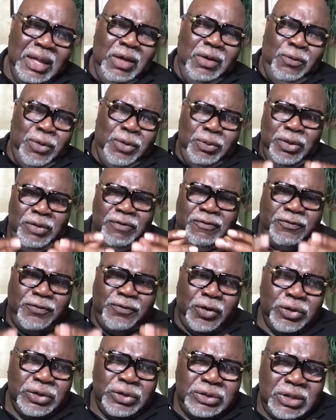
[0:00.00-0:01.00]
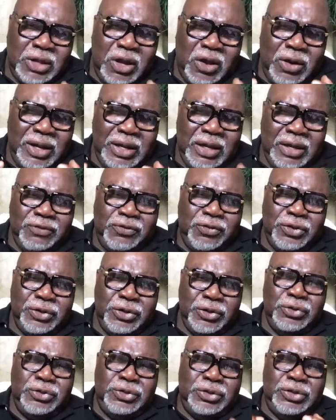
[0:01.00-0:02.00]
When we first are
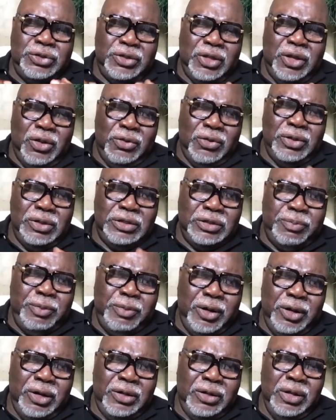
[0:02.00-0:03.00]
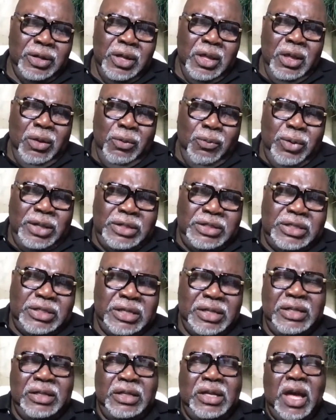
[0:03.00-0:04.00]
introduced to the Holy Spirit, we
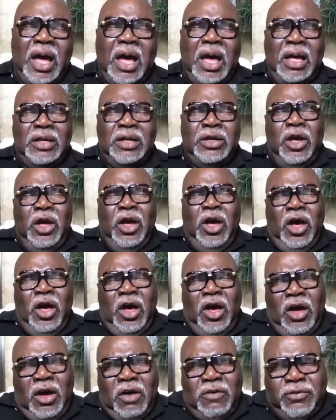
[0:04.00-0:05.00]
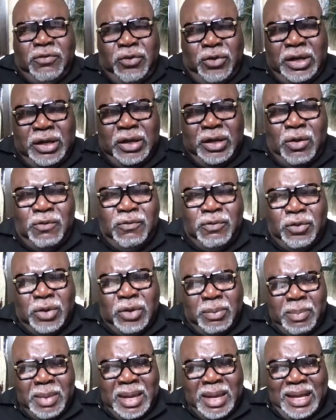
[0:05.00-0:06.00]
see God hovering over
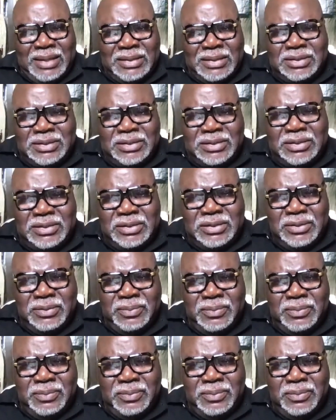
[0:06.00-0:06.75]
a mess.